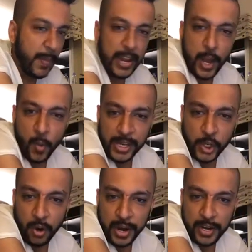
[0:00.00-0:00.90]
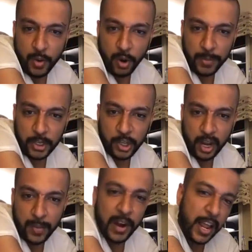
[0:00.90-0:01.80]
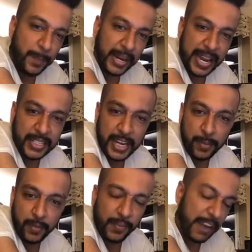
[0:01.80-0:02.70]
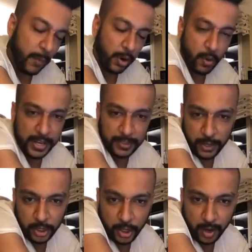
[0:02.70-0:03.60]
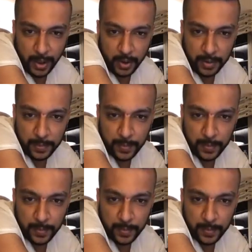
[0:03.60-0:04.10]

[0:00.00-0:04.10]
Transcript: Let me know which coin you want me to talk about. I'll pick like 5 more coins and we'll talk about it.